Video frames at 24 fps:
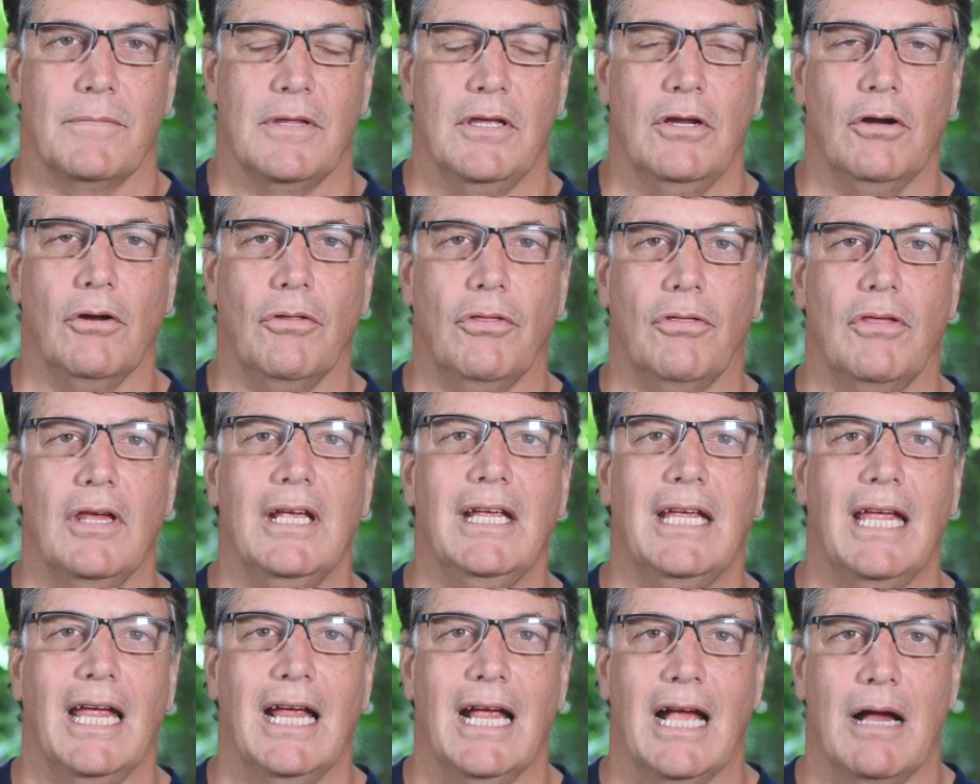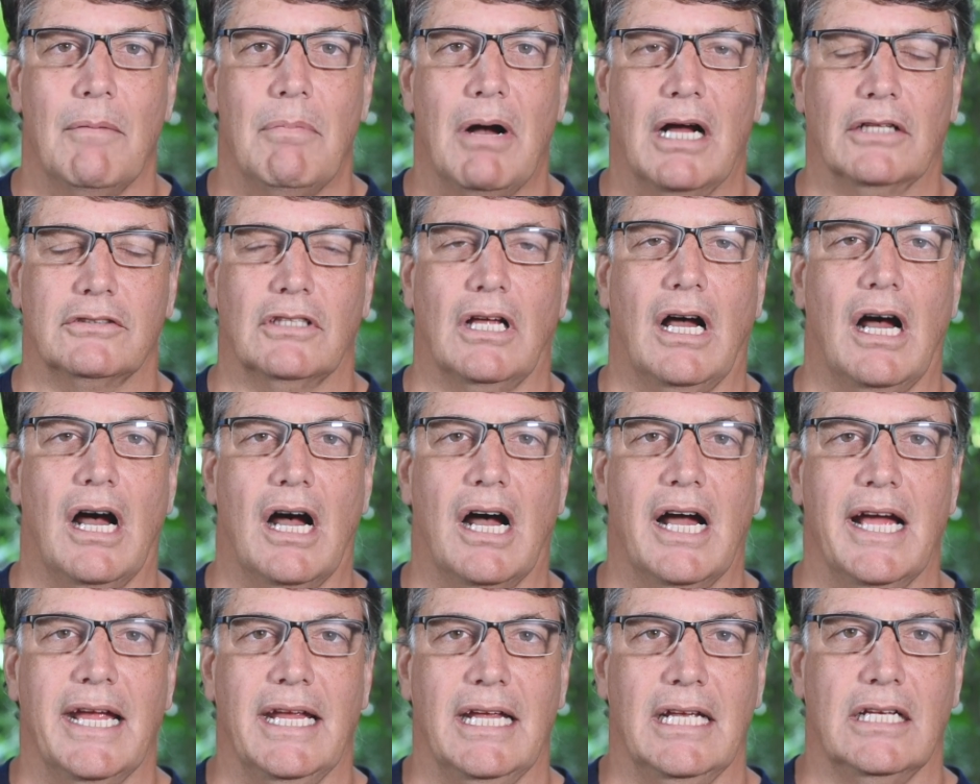You're thinking about the
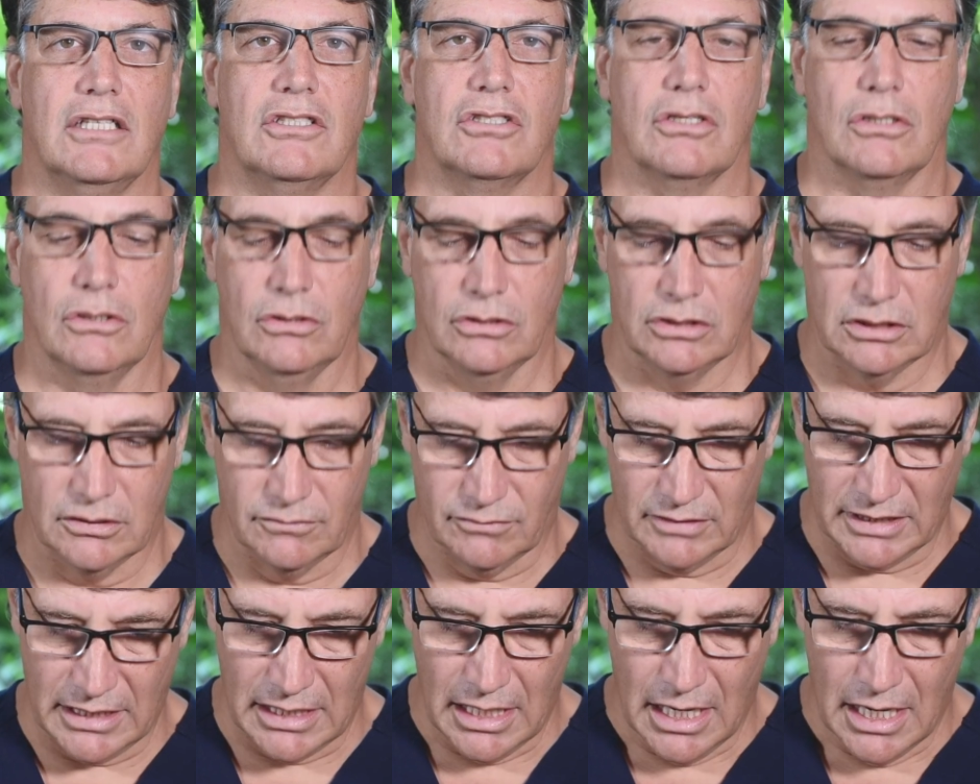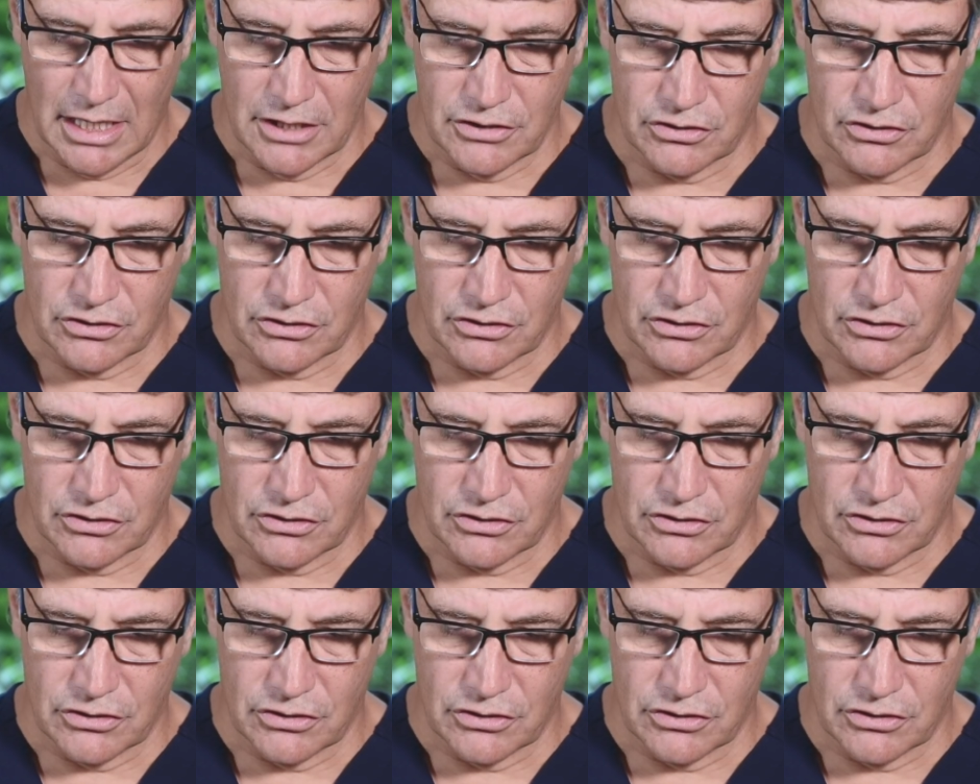high exclusively.